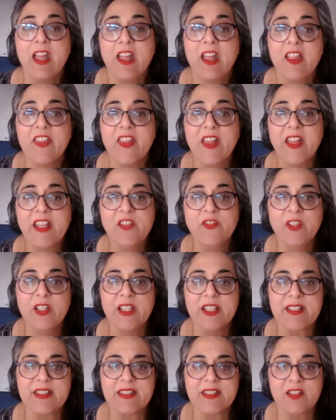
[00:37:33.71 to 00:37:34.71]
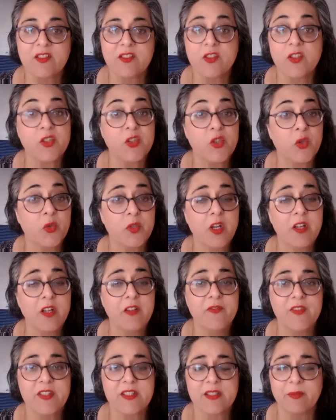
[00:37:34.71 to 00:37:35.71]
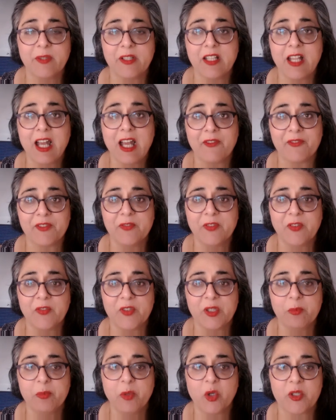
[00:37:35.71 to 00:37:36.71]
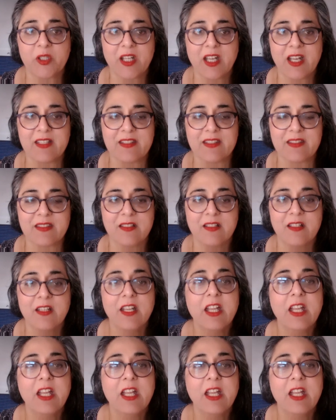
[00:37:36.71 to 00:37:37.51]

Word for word: Thank you for listening to the You're Not Invisible After 50 podcast.